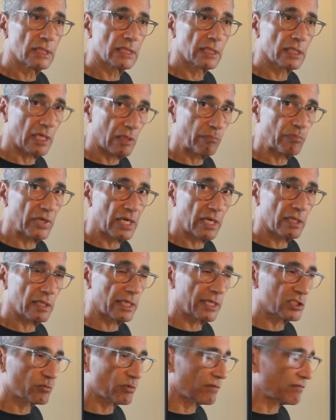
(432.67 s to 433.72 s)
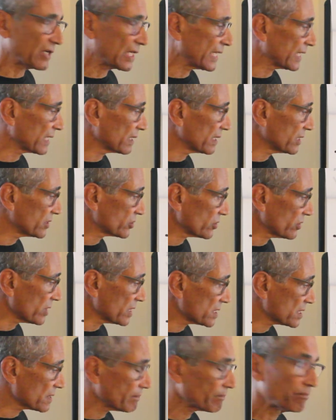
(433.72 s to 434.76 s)
company that is providing the
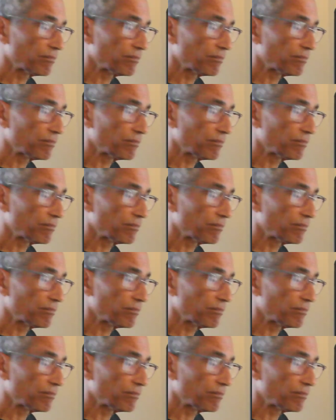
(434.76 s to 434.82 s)
insurance.